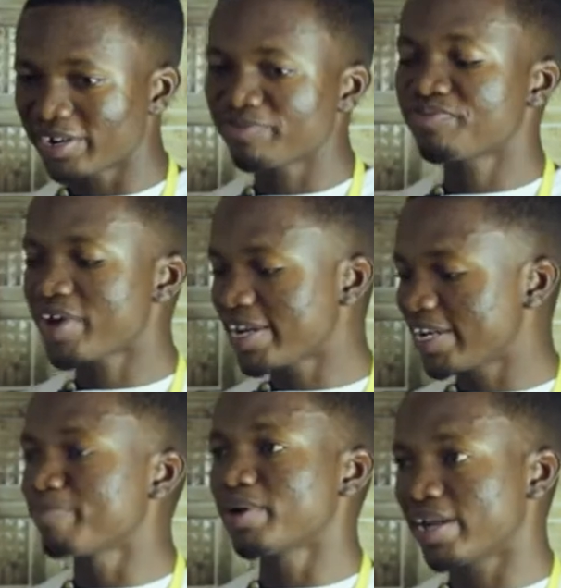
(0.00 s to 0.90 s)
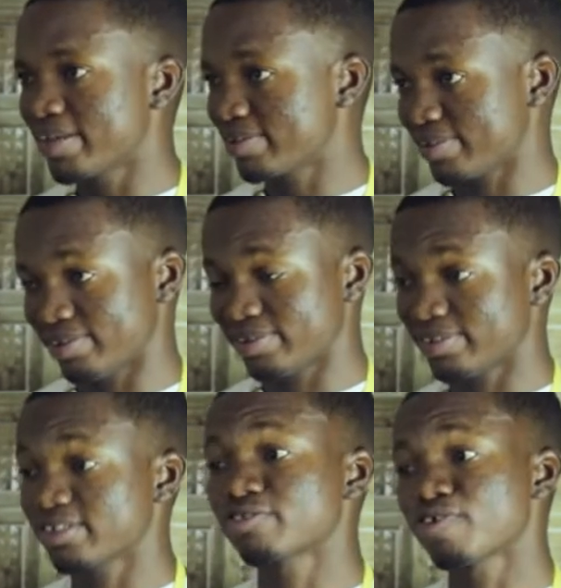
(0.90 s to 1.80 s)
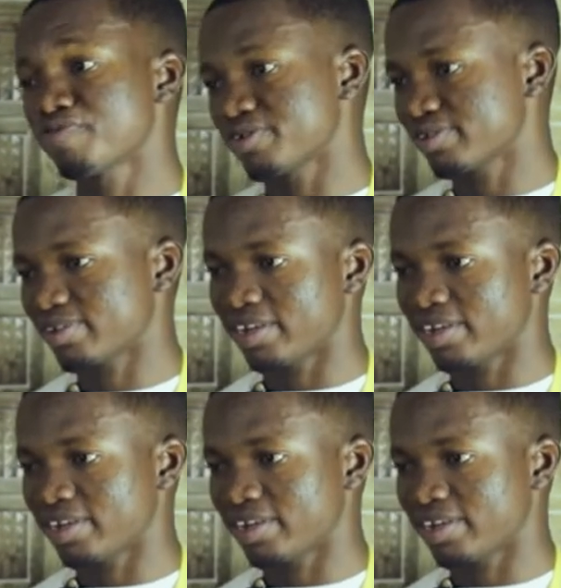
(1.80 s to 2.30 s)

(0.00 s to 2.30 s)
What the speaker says: But finding a balance is the toughest.